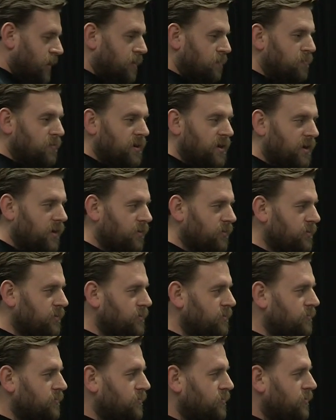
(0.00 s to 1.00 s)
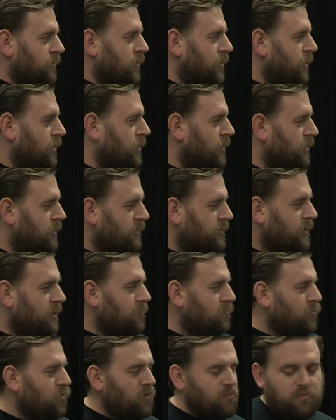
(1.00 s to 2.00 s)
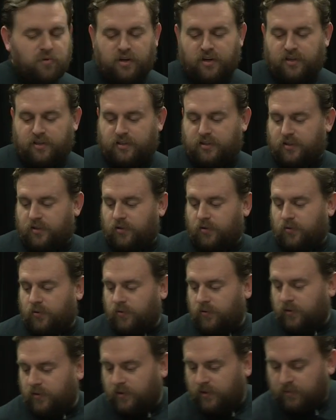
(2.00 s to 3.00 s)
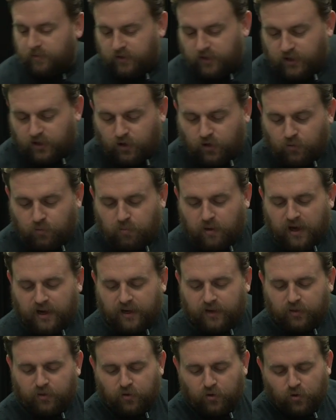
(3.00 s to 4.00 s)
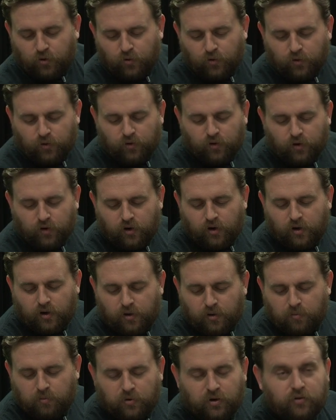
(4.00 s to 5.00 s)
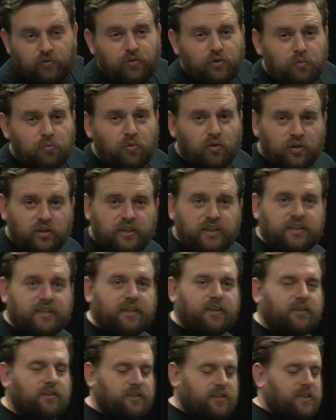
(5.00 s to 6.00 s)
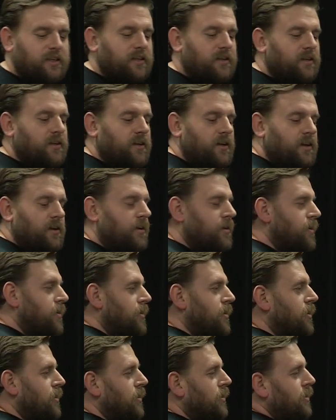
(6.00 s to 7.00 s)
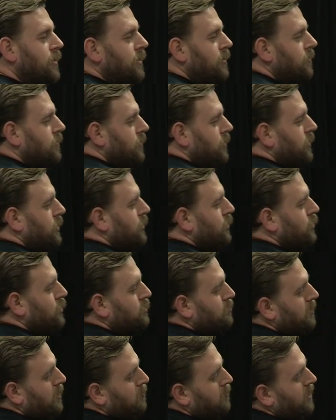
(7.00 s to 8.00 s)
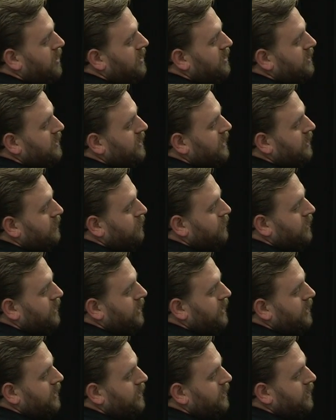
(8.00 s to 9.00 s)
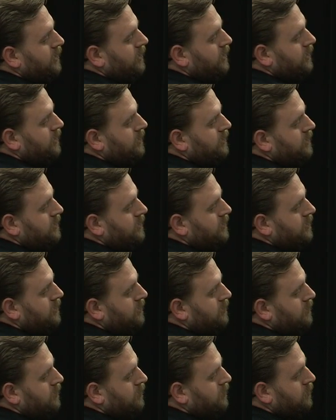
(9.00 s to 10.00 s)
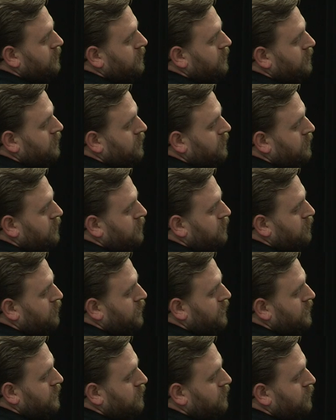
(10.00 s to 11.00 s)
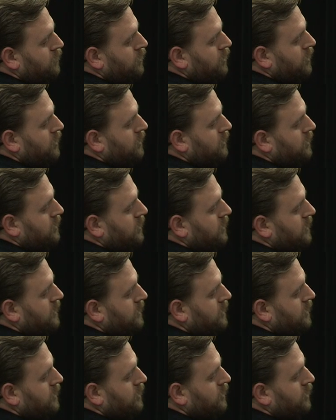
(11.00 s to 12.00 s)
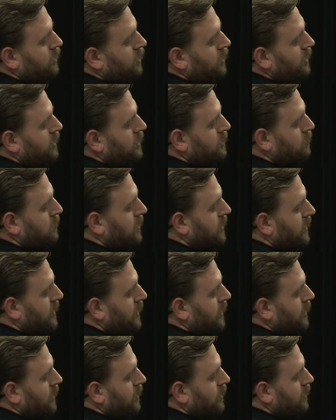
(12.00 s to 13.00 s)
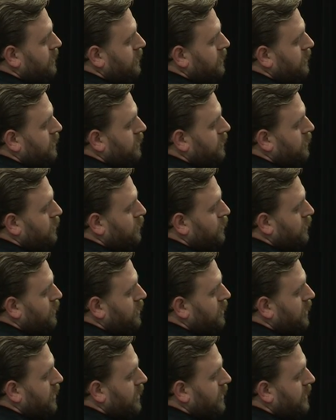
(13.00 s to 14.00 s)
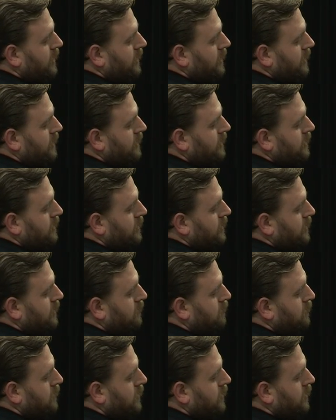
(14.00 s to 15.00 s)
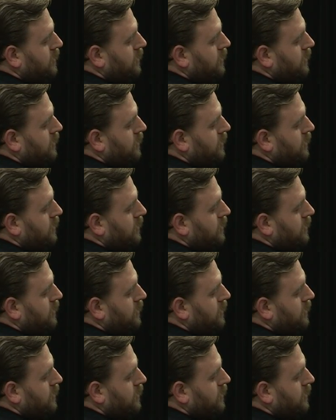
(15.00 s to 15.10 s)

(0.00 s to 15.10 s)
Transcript: about 10 more minutes, so I'm going to go back through and put a few more details in. I use my palette knife again to just put some trunks on these other trees back here. You don't want a lot of detail on them, but